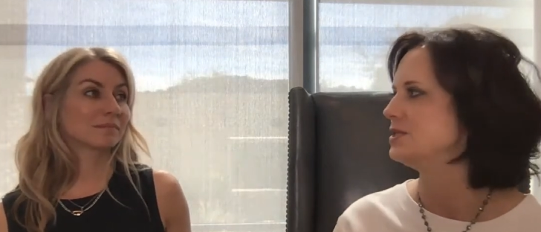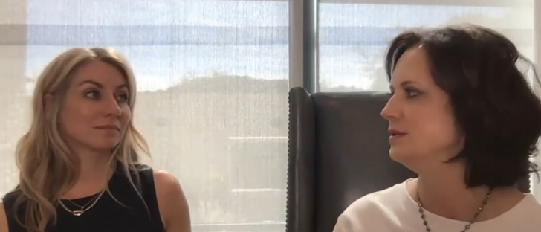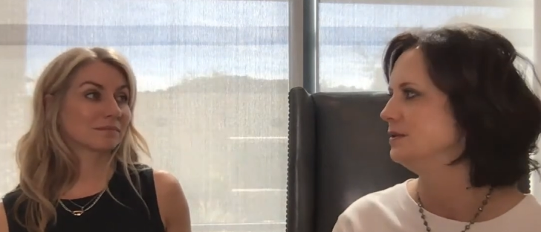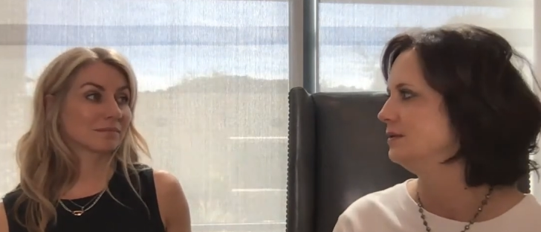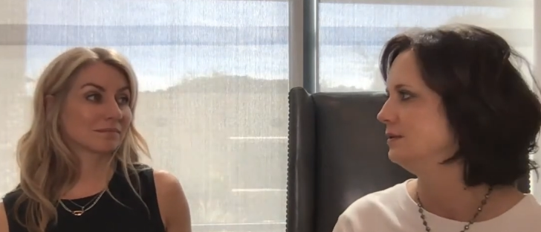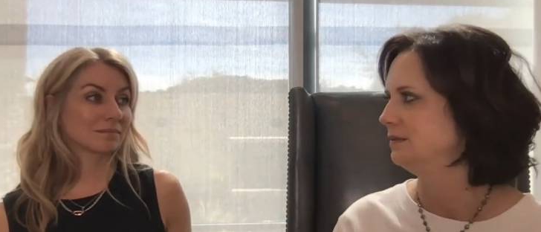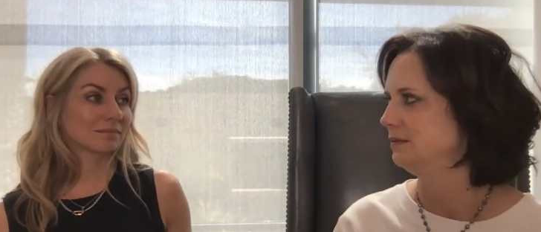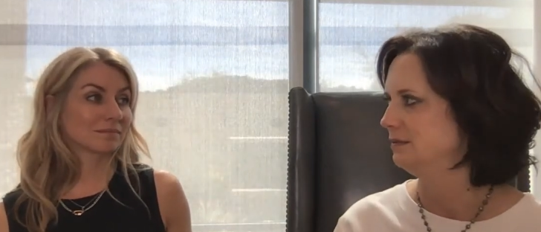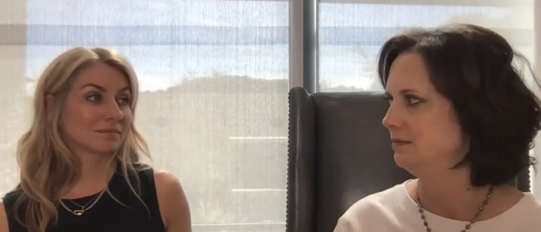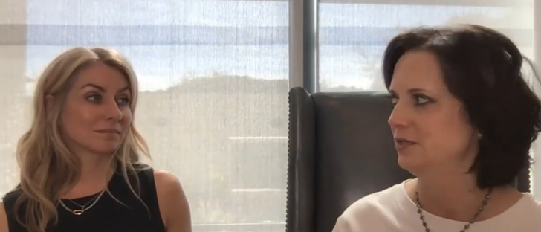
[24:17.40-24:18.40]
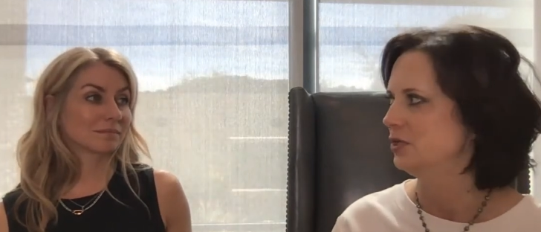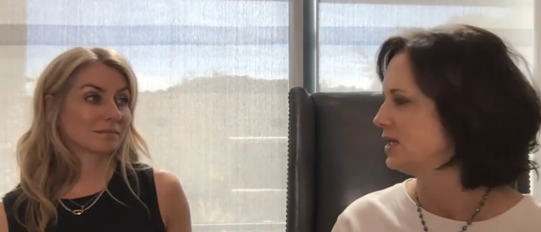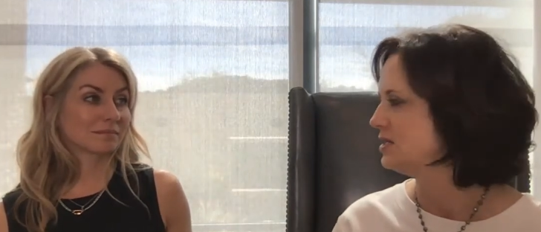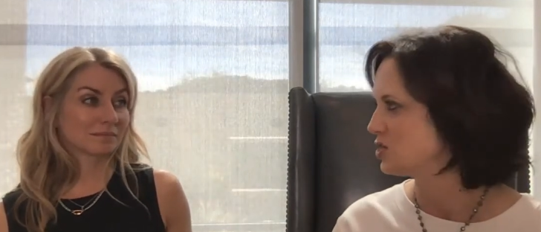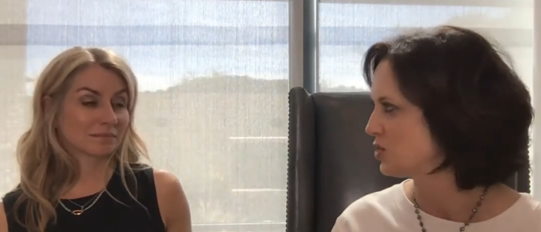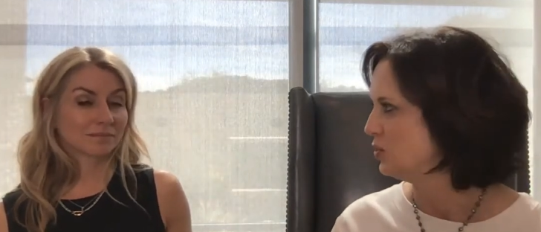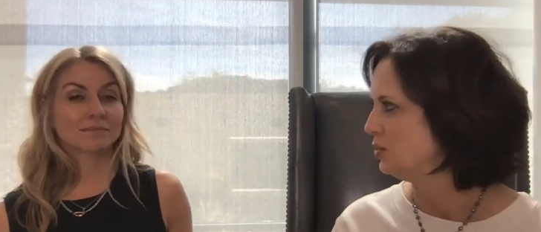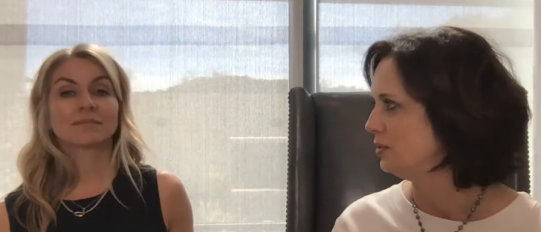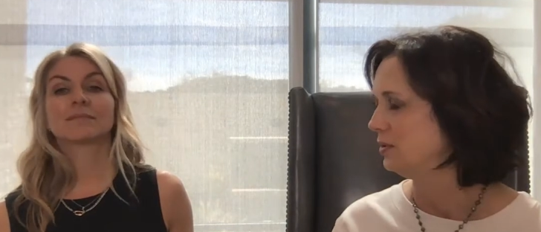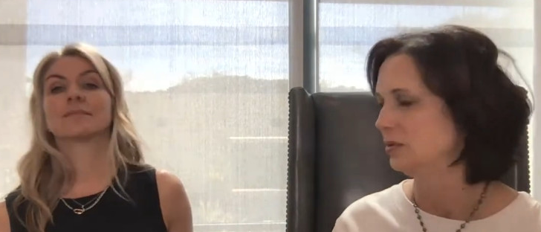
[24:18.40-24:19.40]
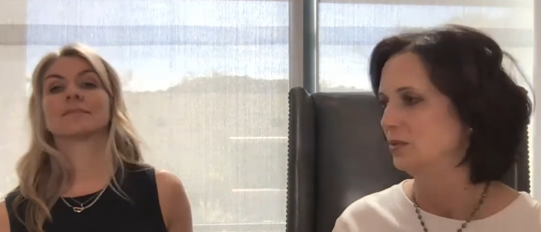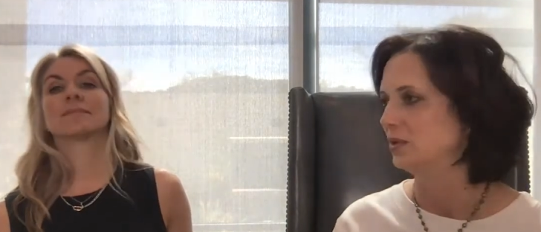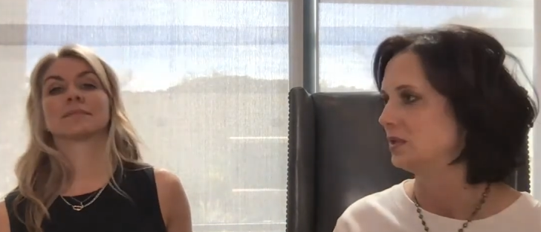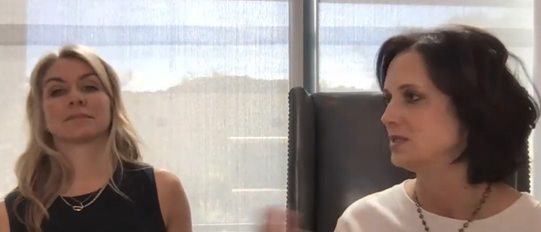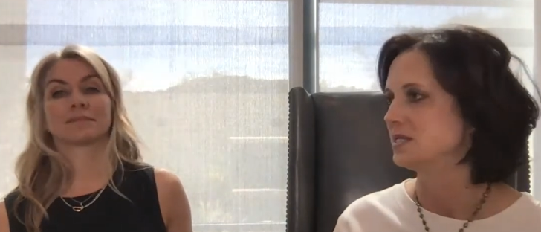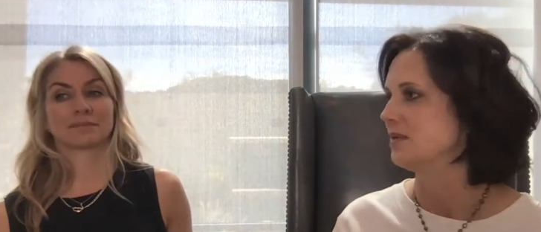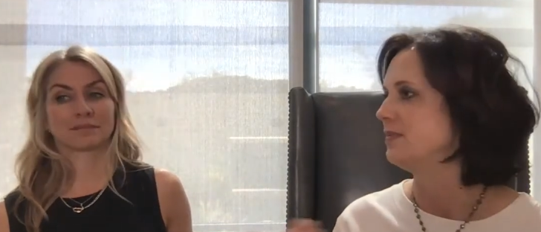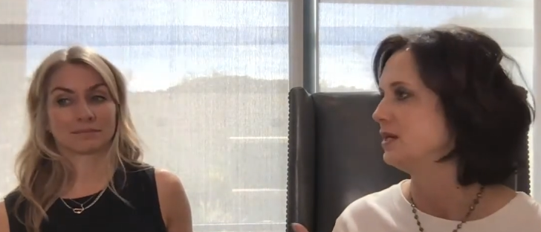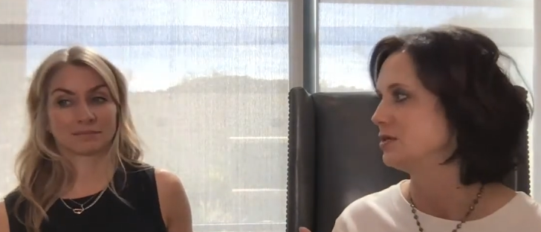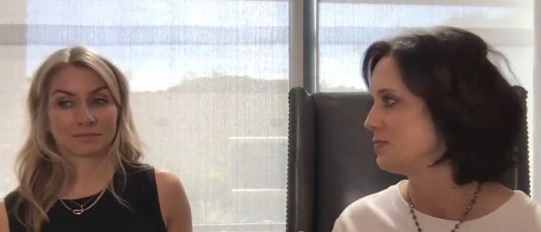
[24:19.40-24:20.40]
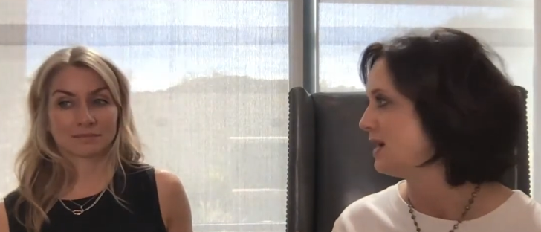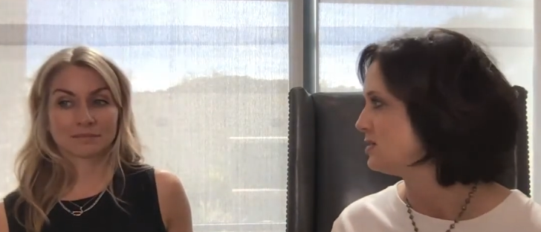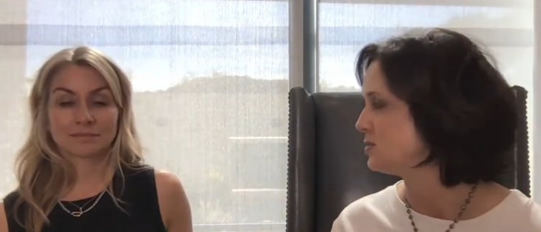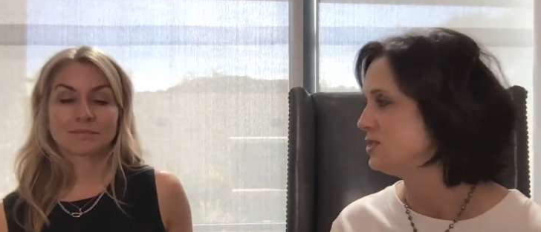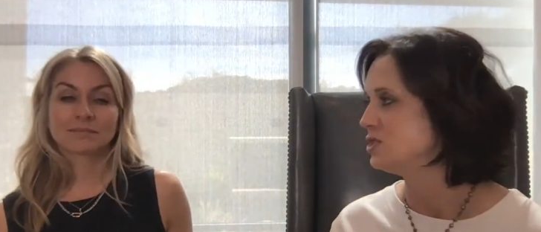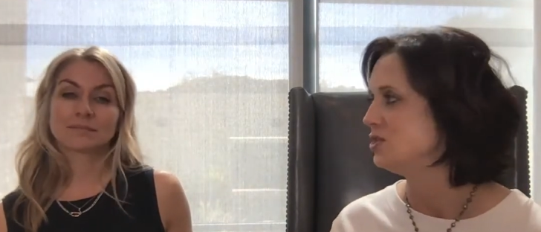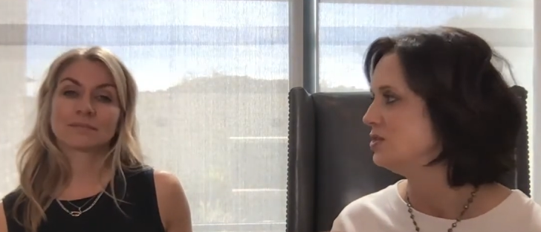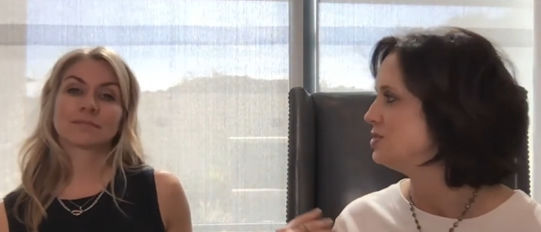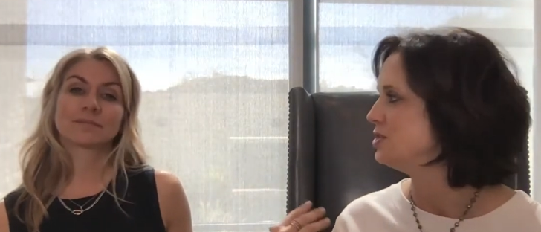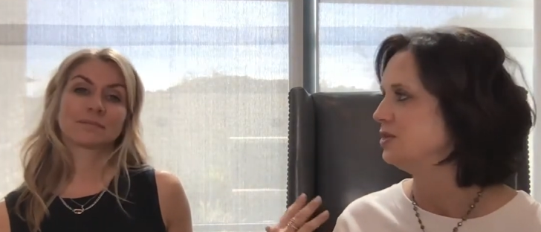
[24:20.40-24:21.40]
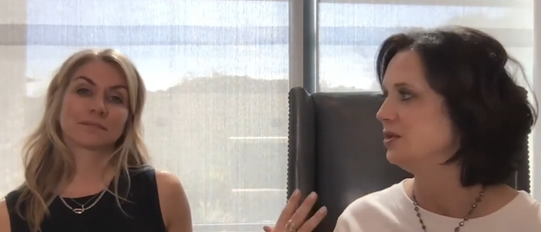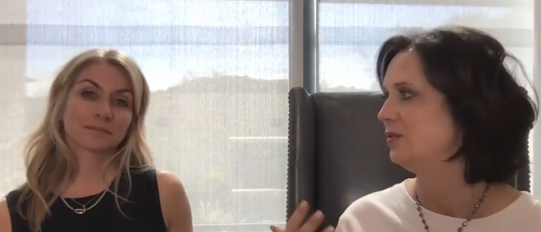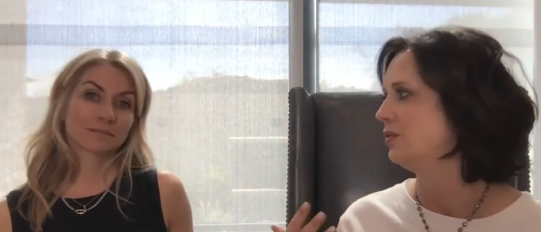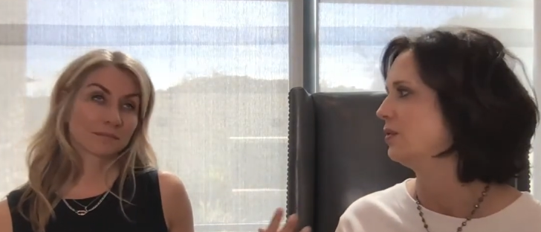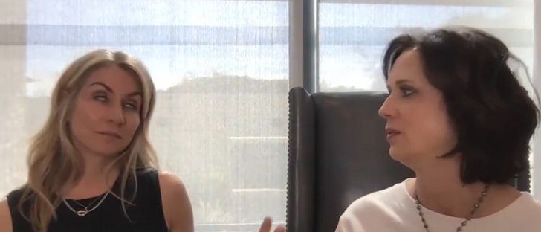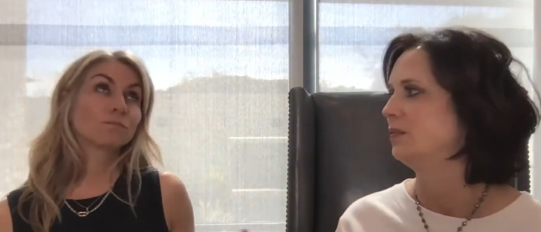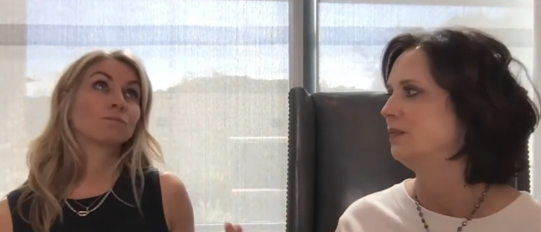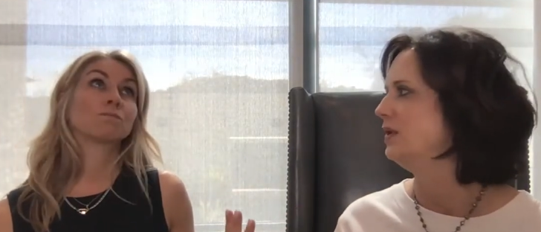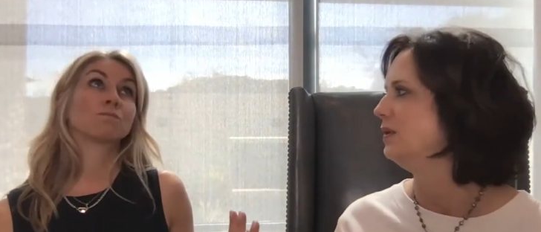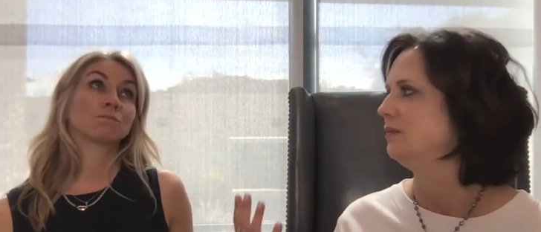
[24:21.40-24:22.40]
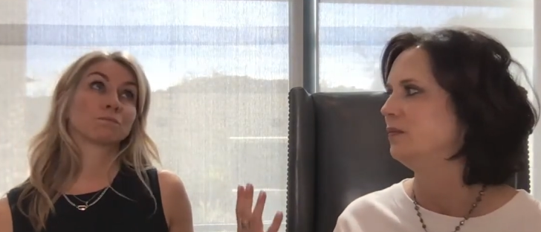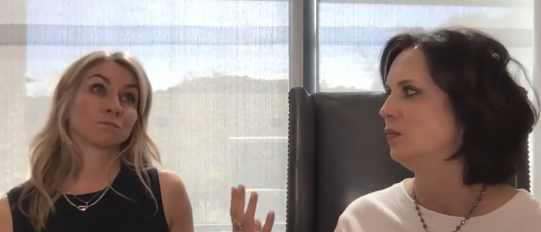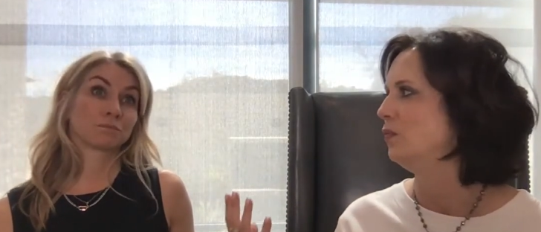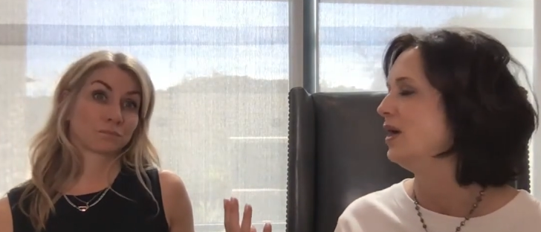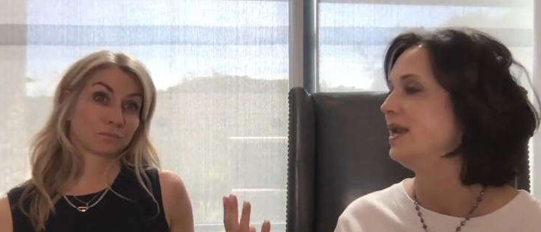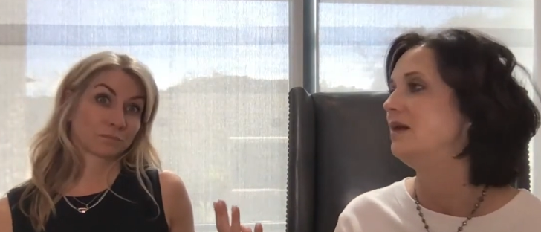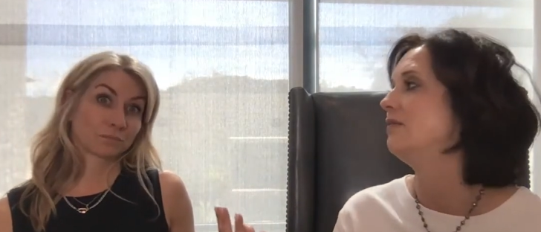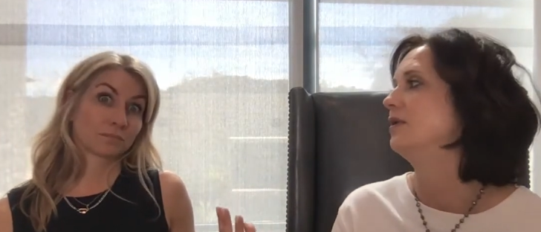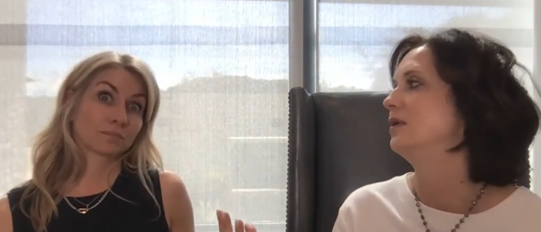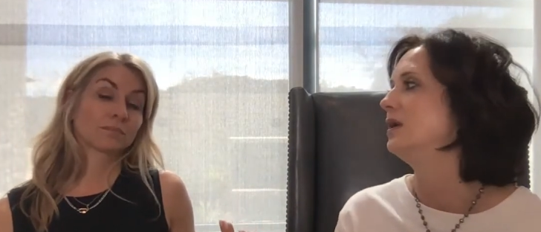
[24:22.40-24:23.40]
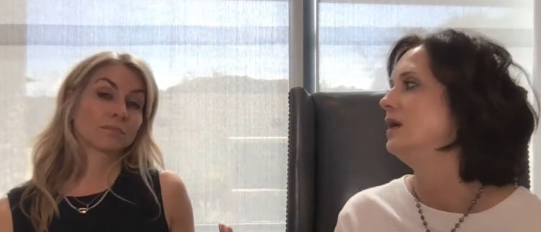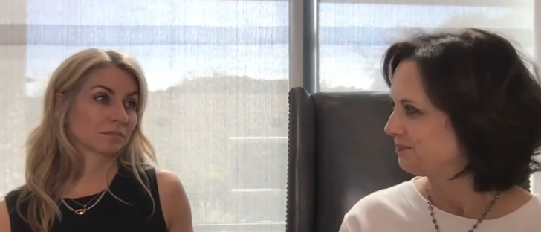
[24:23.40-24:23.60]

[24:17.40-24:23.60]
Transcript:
Speaker 1: to your kid's school or to something your spouse wants you to do or whatever.